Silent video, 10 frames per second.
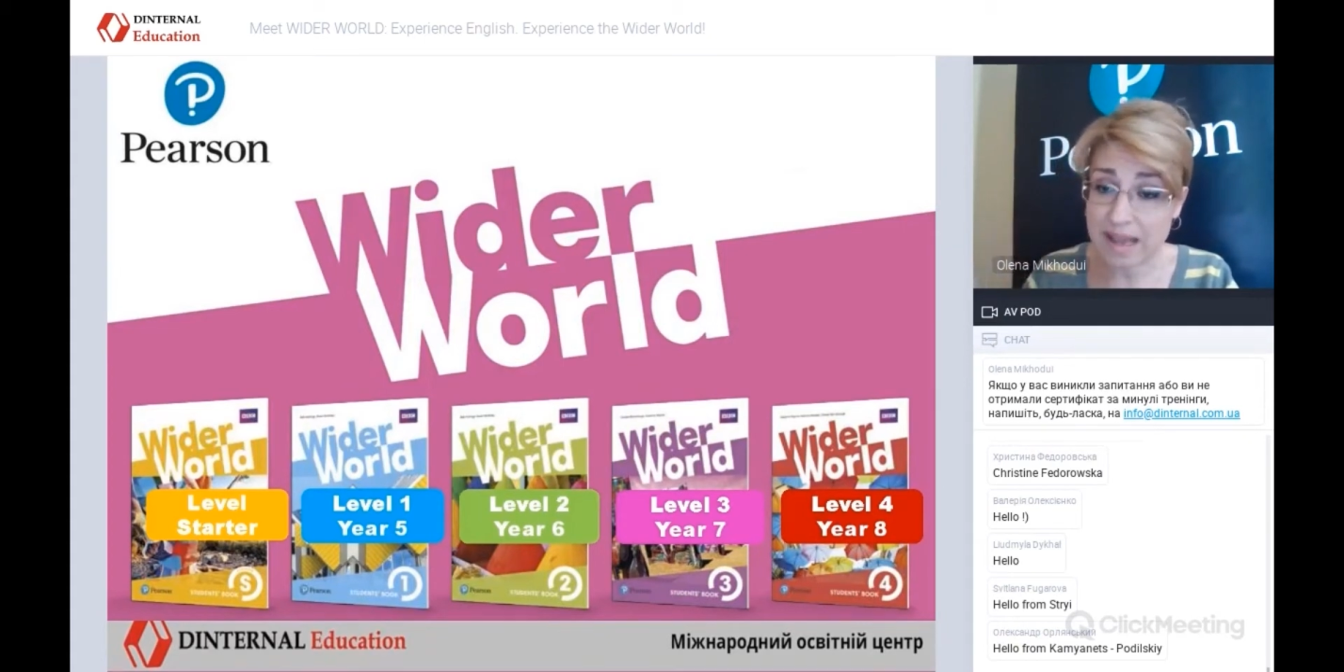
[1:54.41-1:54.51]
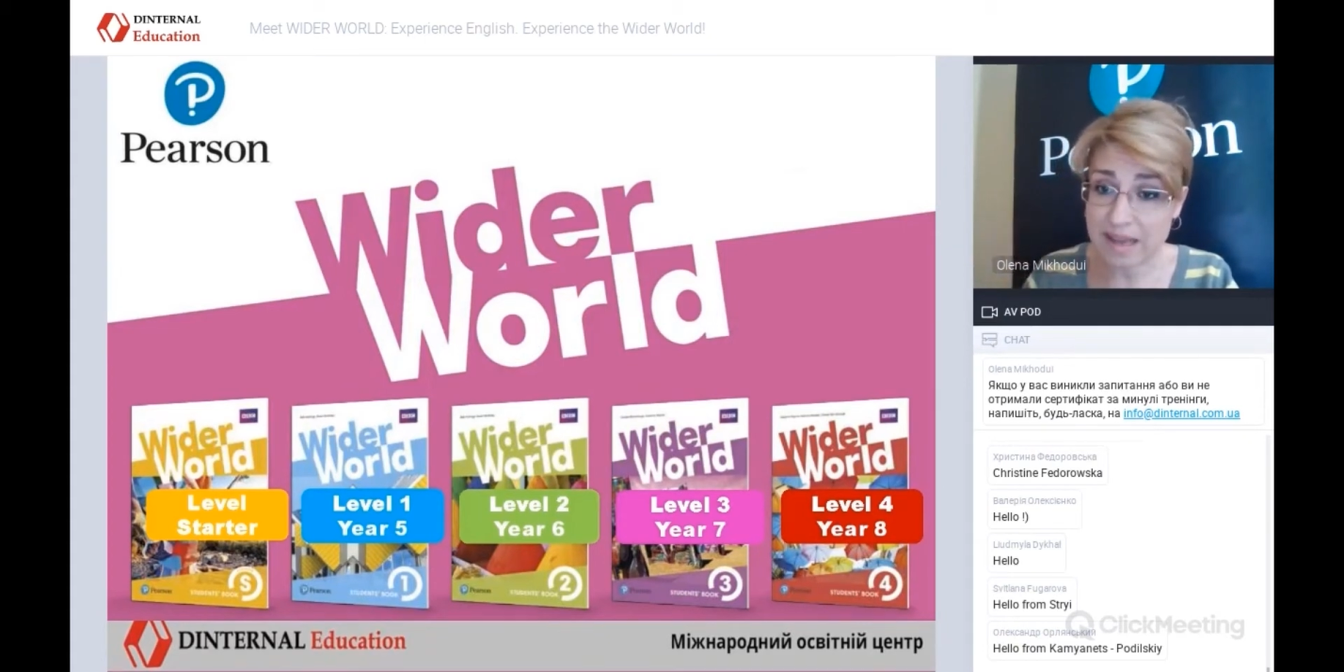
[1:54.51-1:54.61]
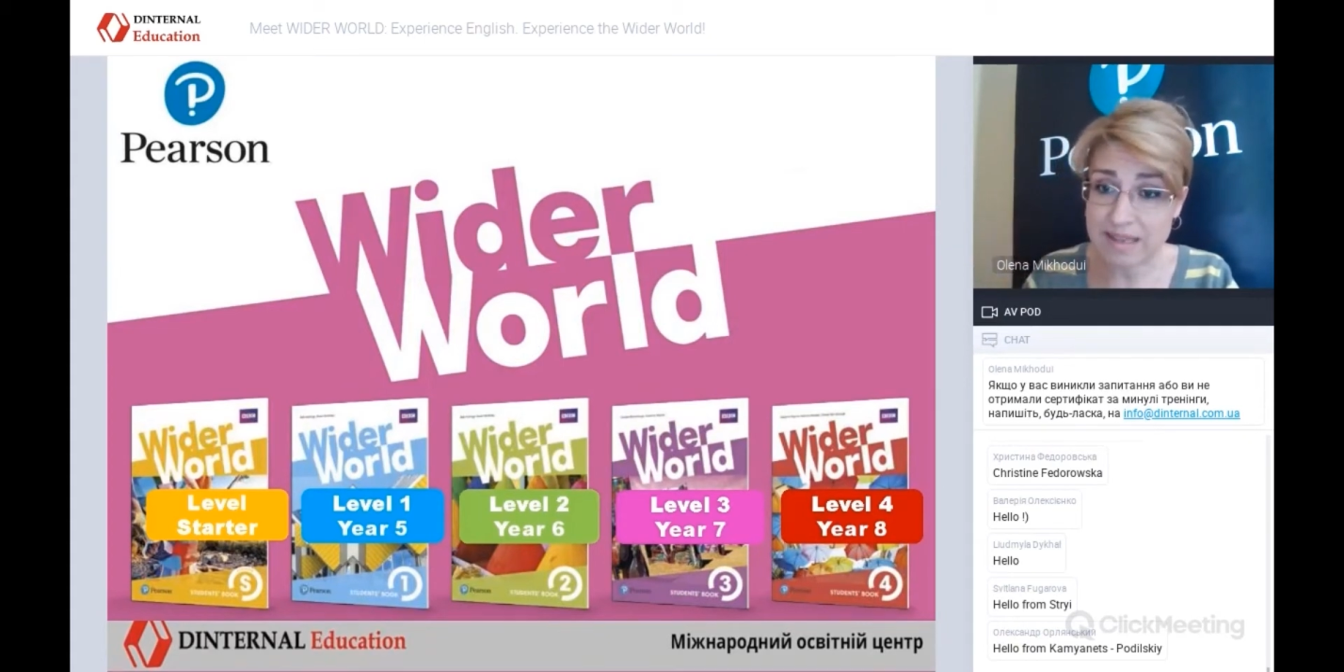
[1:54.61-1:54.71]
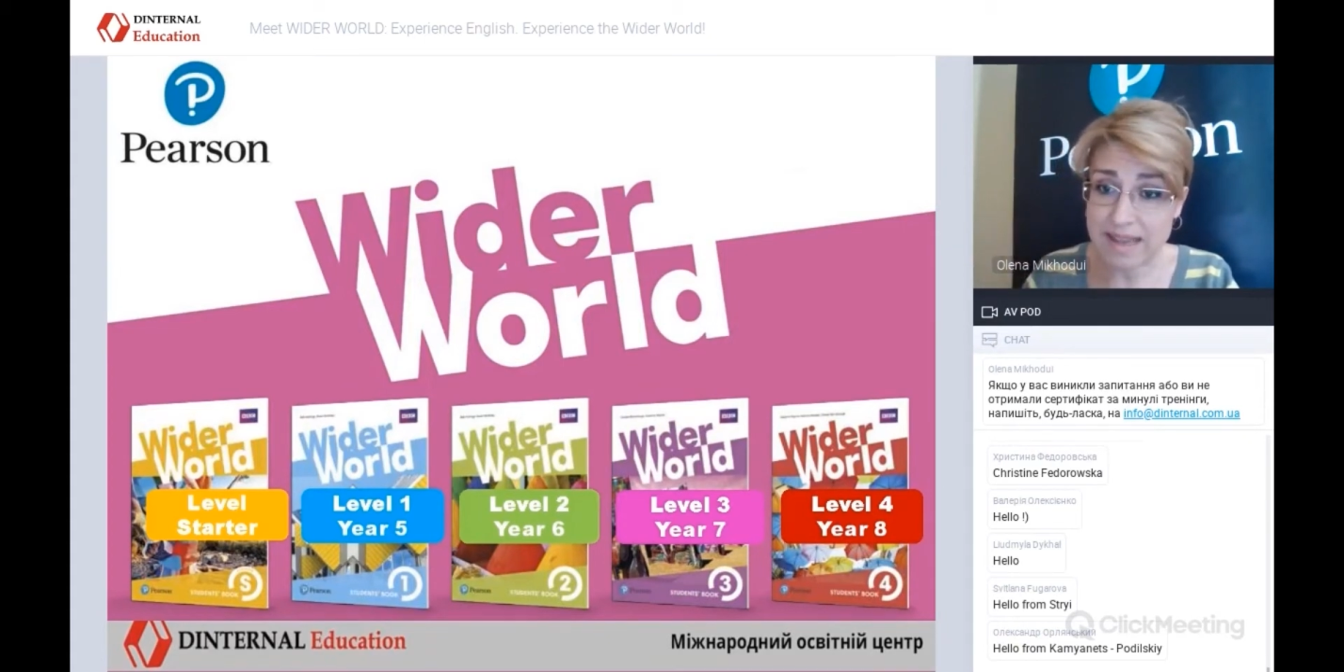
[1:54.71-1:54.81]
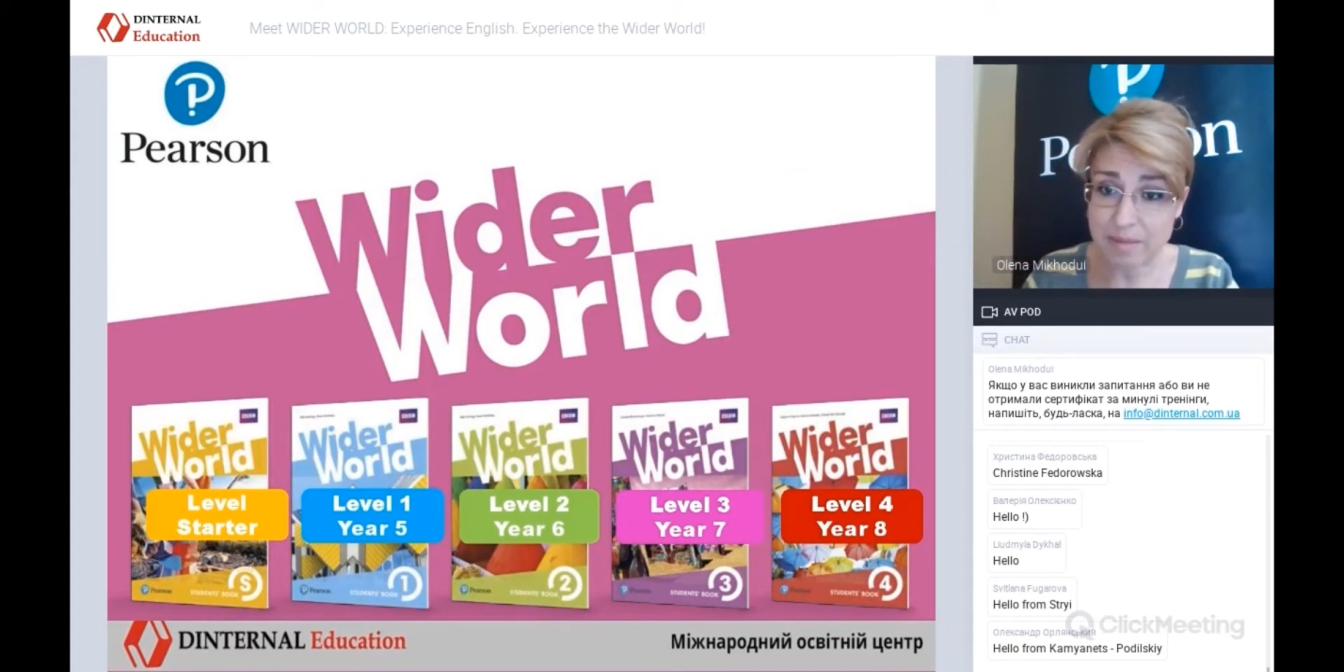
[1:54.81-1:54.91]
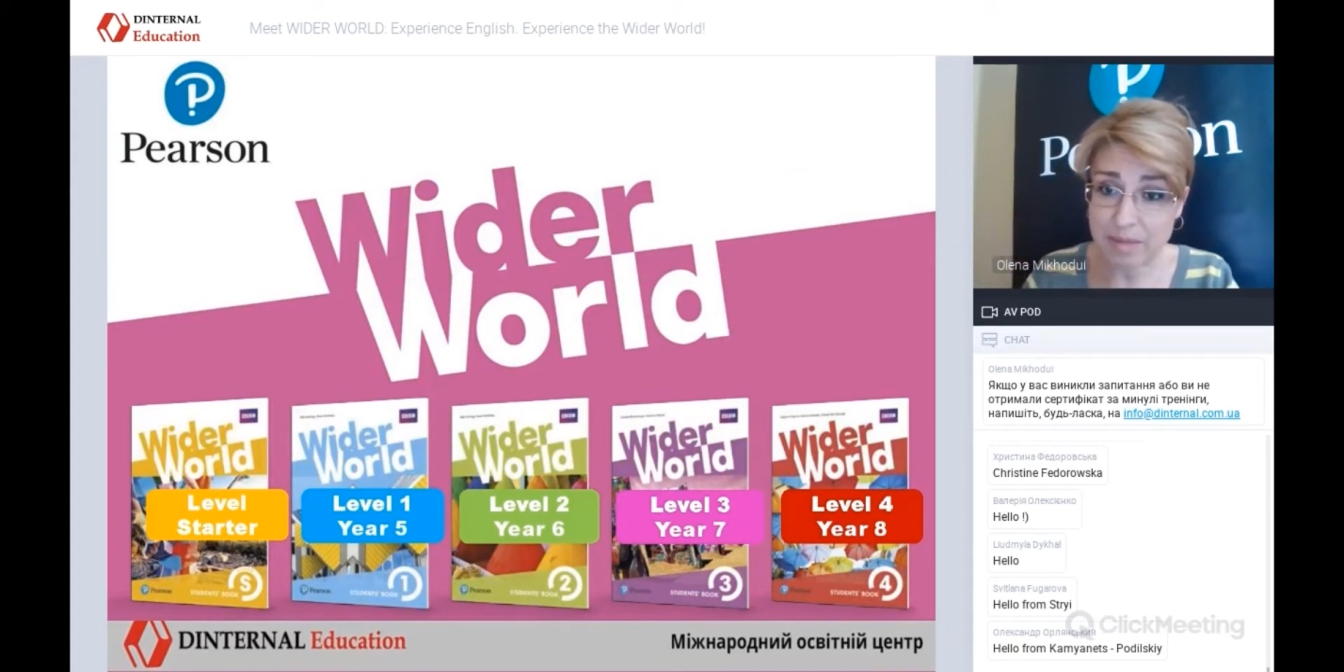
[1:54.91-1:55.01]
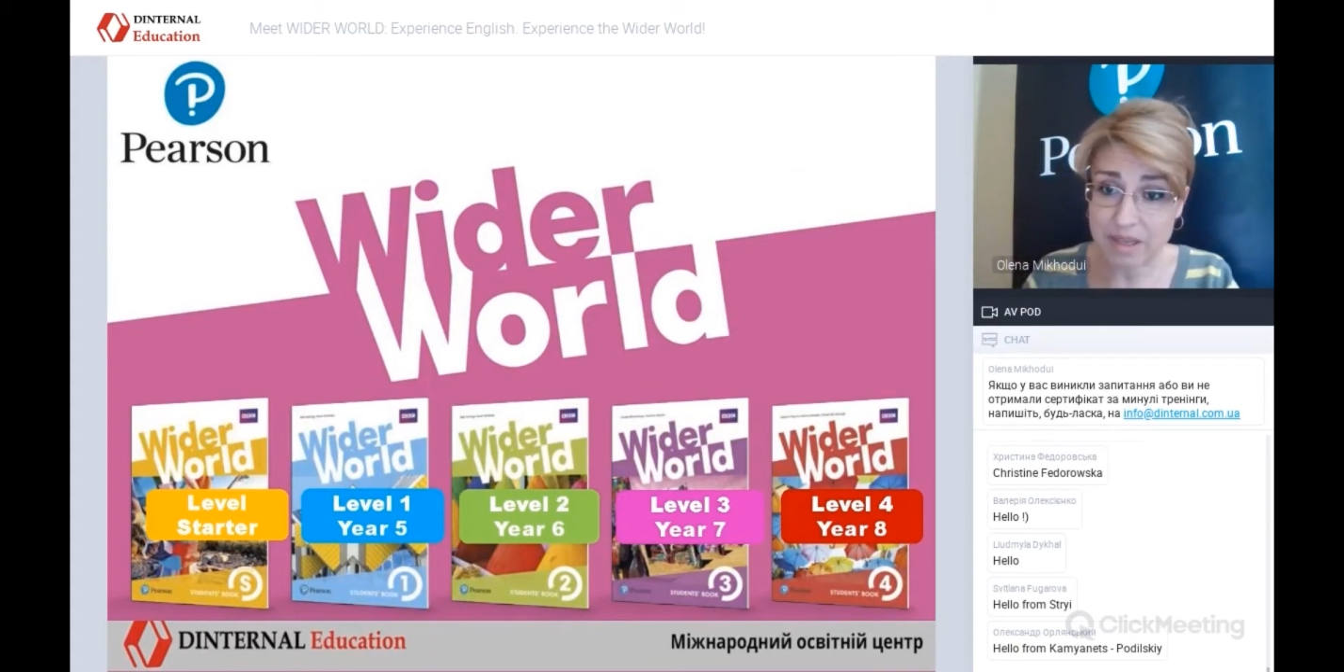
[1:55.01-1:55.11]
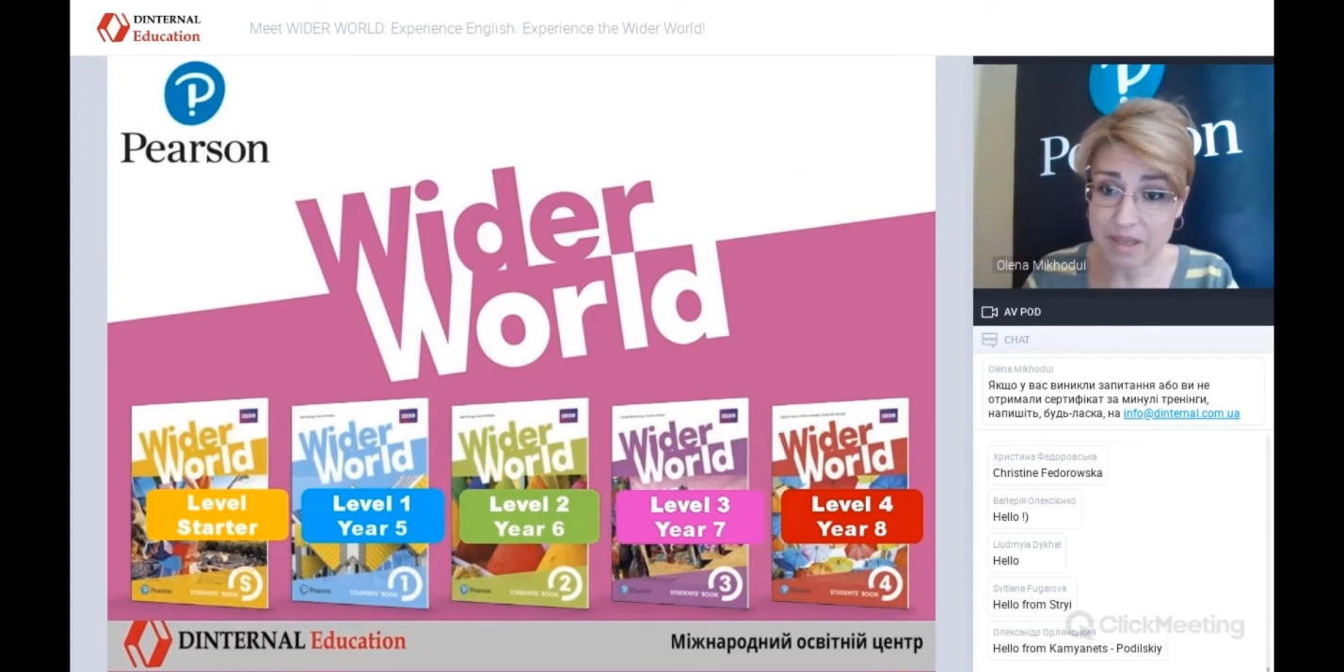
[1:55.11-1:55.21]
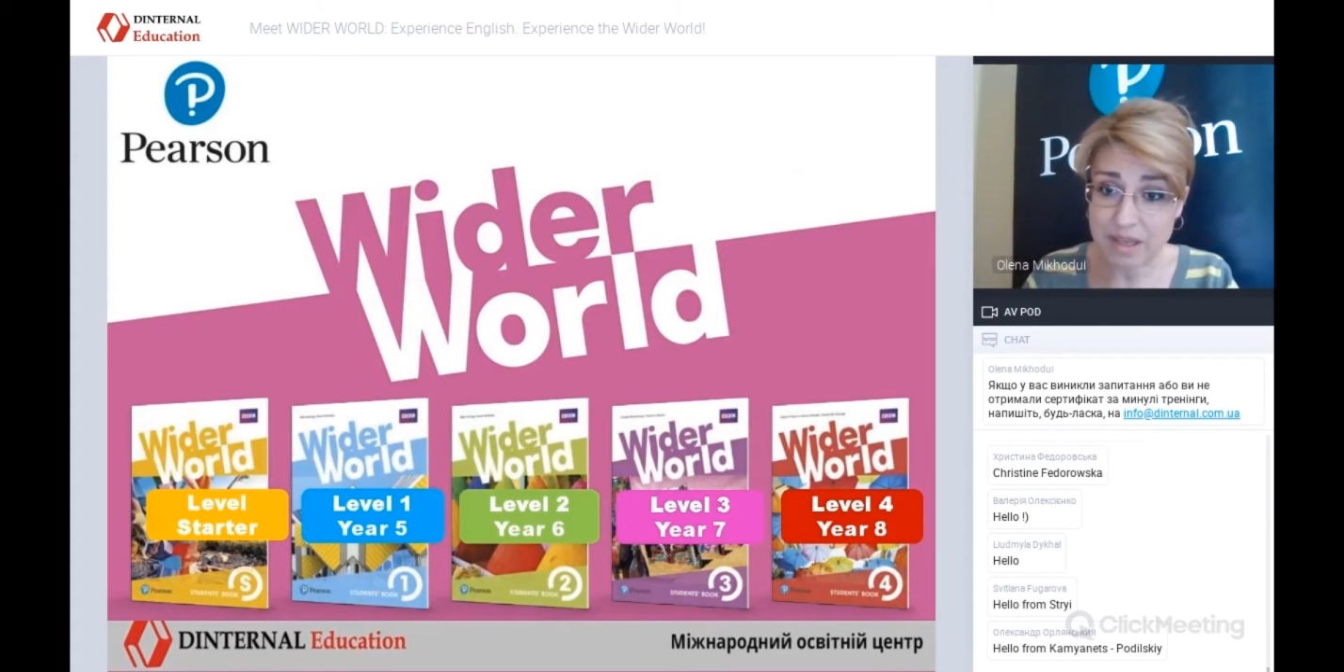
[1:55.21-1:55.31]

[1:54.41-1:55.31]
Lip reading: academic